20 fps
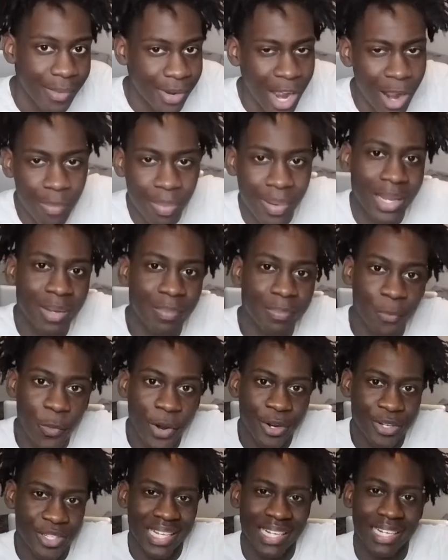Y'all probably
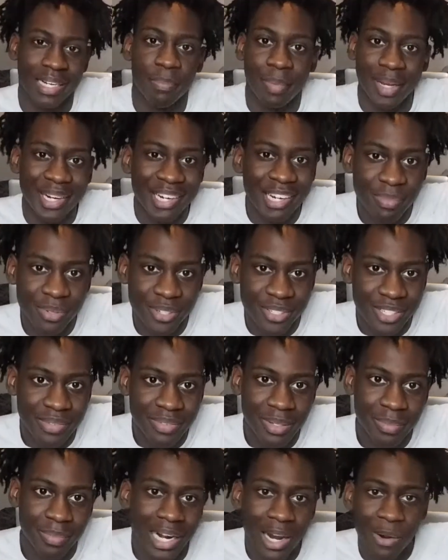wear it to like a meetup or
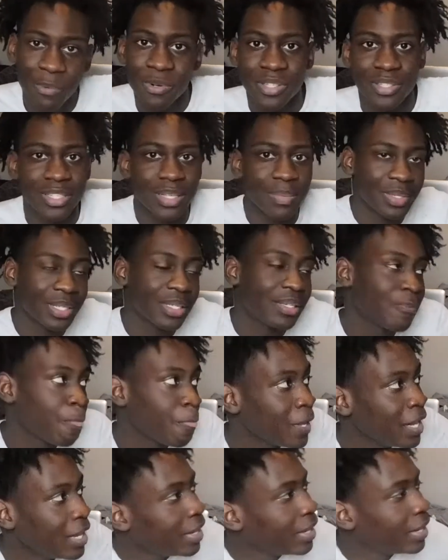something, but I want something
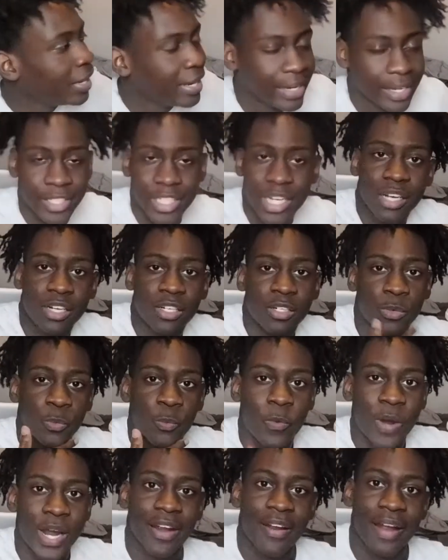that y'all could
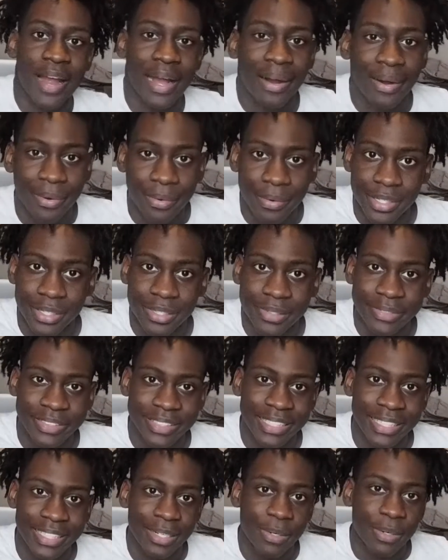wear out, you know what I'm
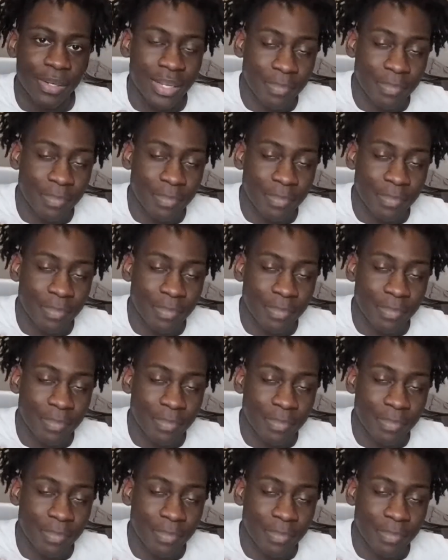saying?